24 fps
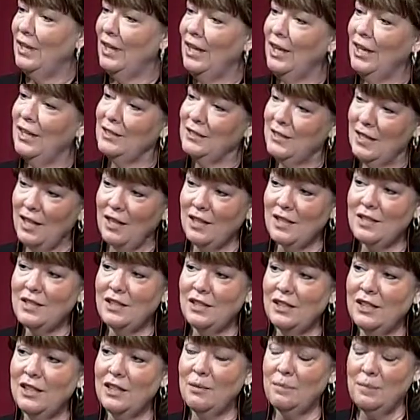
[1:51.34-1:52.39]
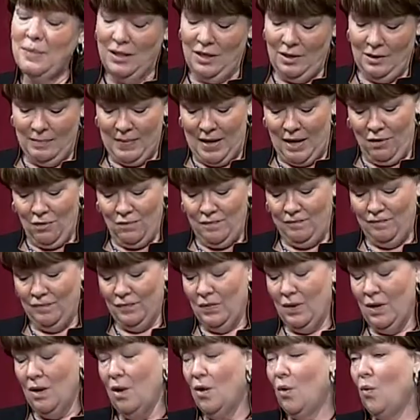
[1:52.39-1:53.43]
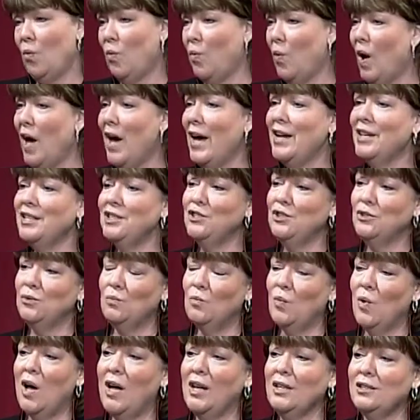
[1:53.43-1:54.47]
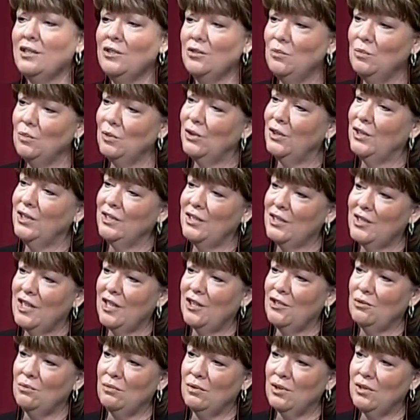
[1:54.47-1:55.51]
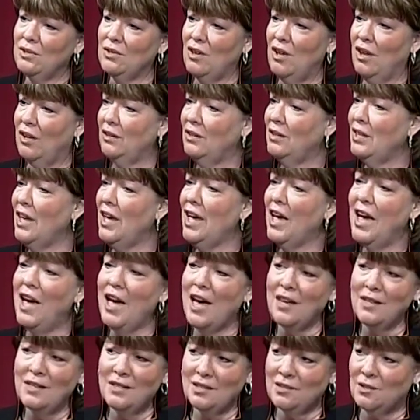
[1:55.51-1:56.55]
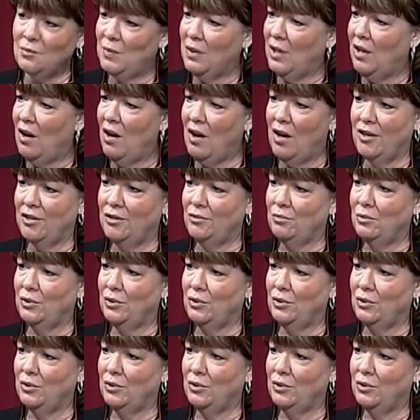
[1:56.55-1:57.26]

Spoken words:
and tell us a little bit about why do you want to work in sexual assault? That has to be hard